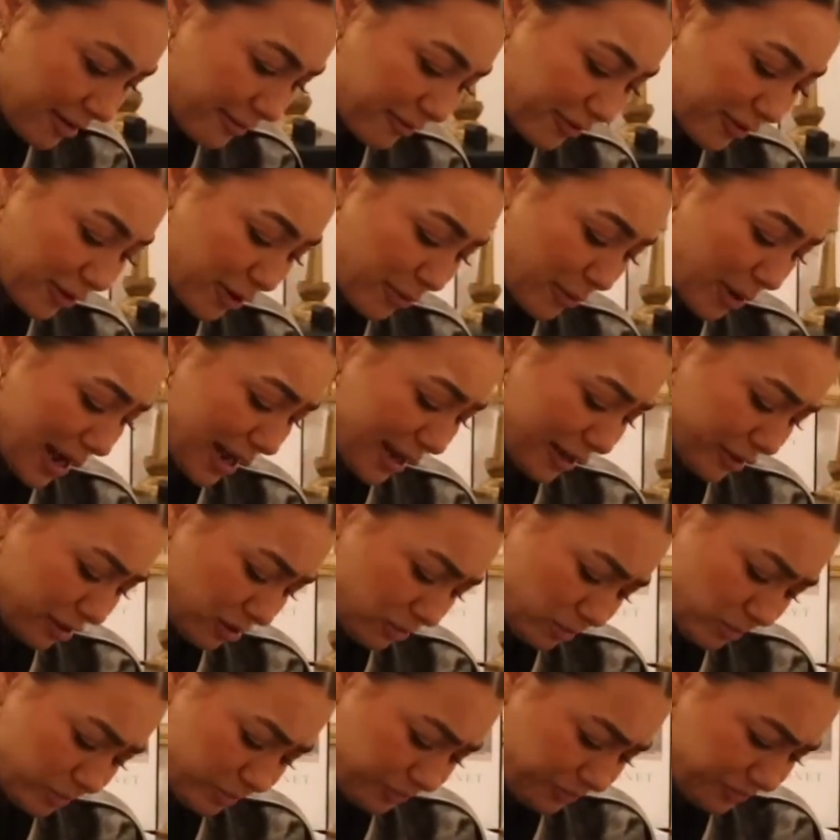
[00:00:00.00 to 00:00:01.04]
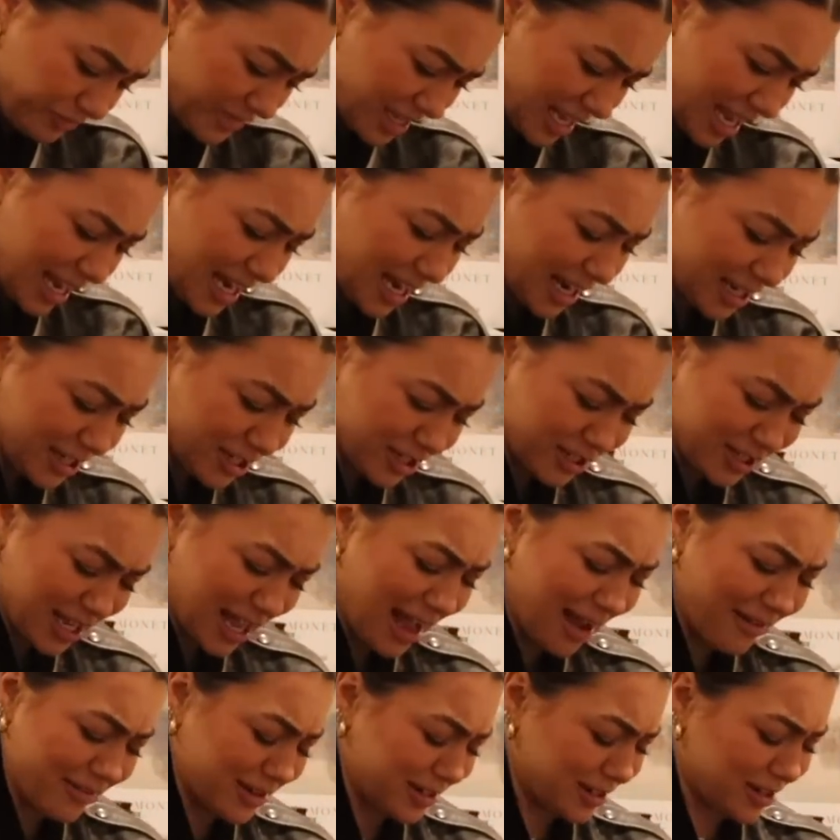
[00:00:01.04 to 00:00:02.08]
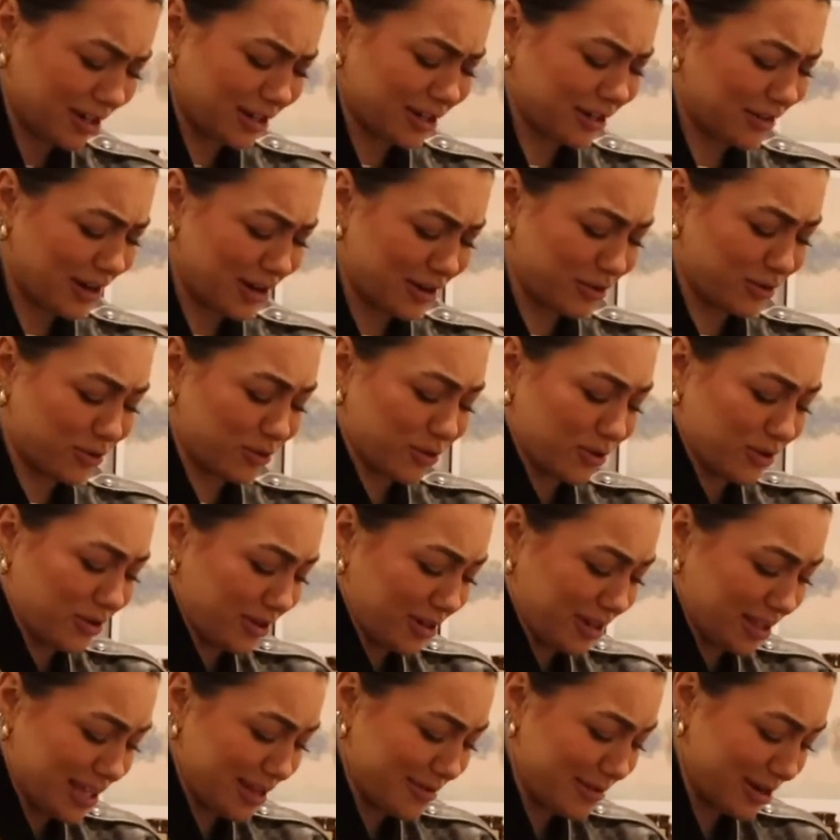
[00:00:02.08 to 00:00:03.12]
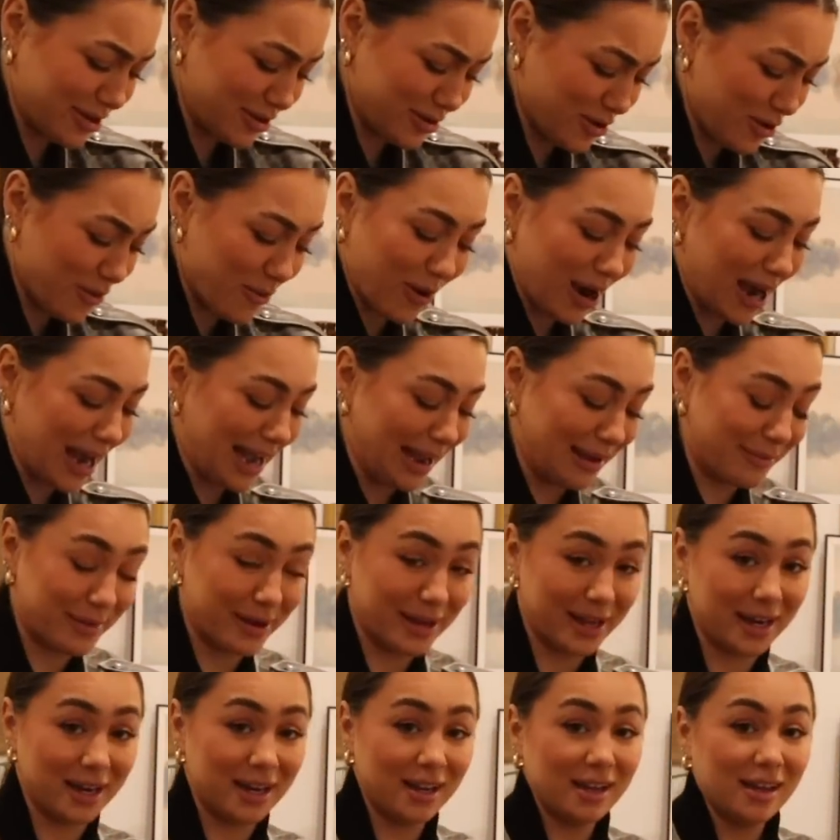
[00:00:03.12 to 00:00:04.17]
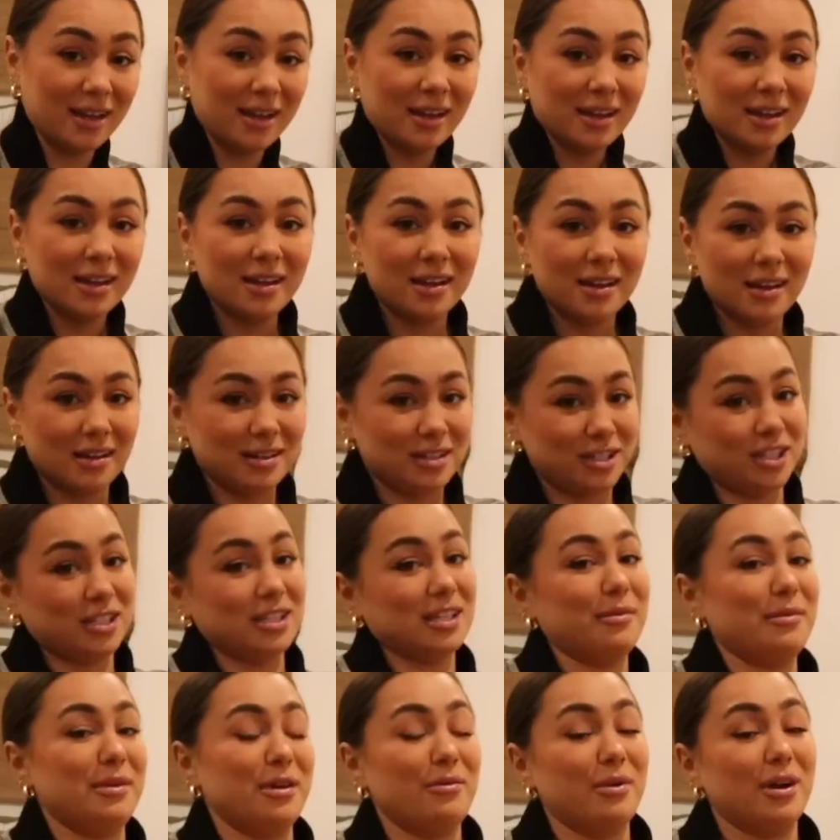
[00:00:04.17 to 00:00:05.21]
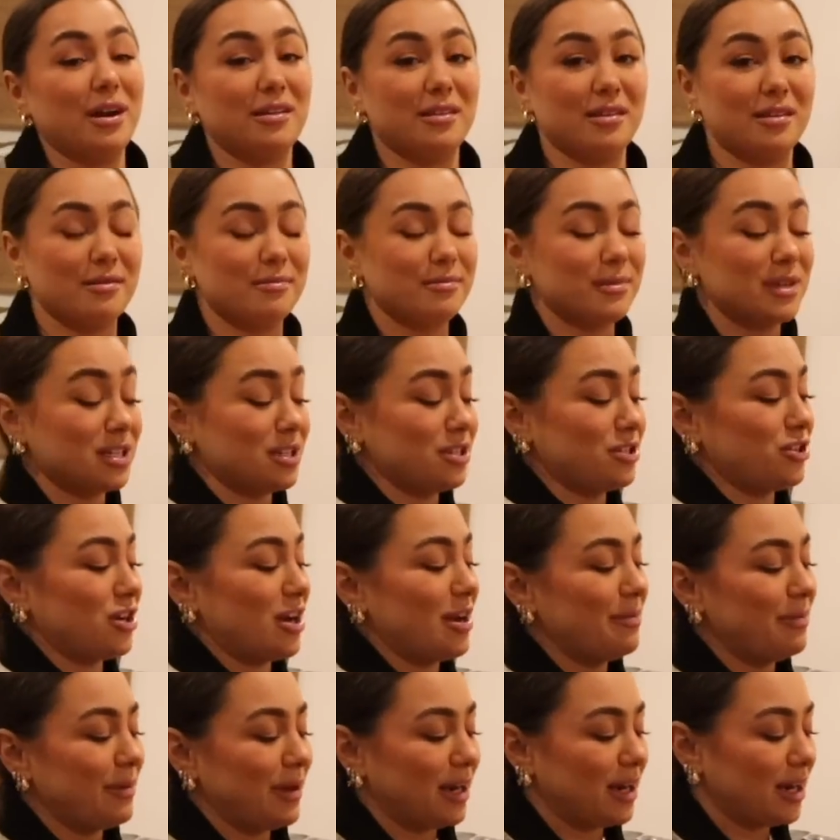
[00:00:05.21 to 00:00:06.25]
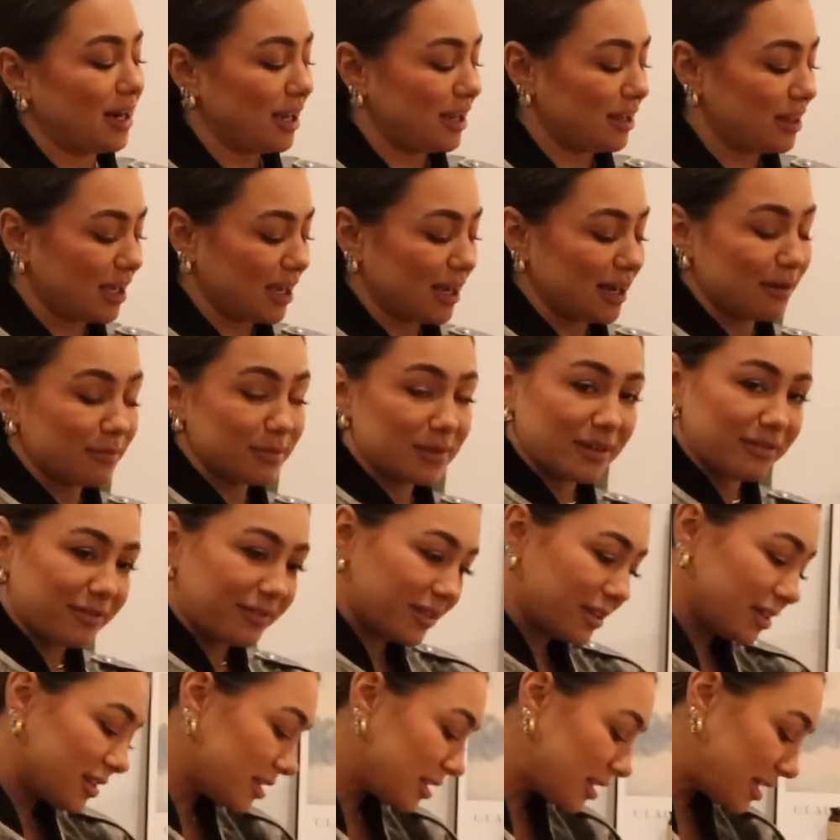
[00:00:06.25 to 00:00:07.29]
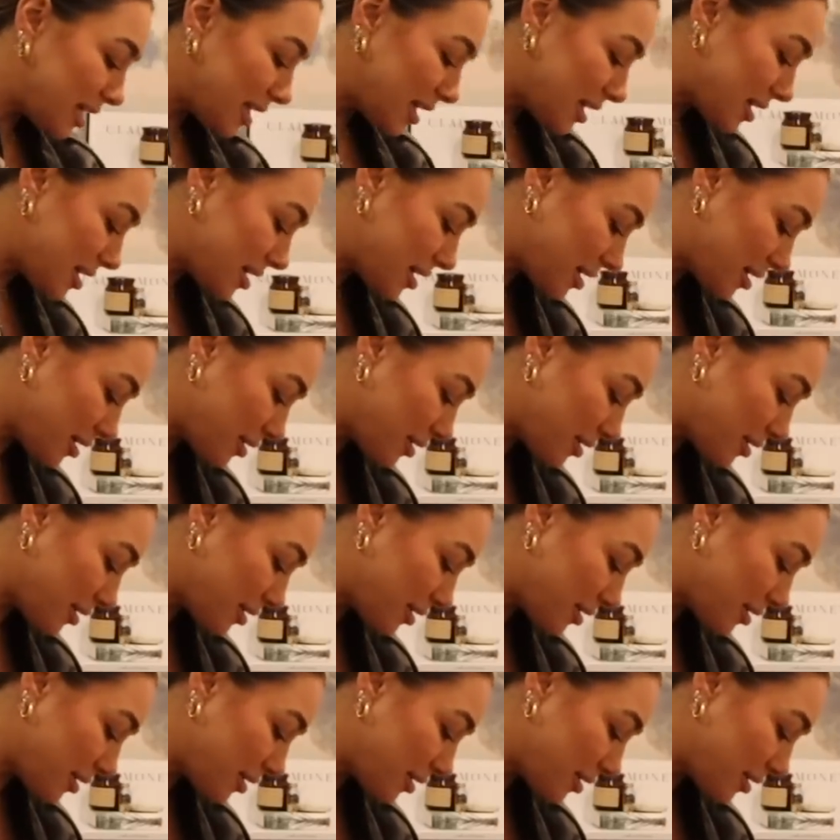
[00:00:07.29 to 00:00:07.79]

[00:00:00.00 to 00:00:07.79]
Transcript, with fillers: for a while, and I just haven't gotten around to ordering them. I don't know why, but she's let me wear them this trip, and I think I'm definitely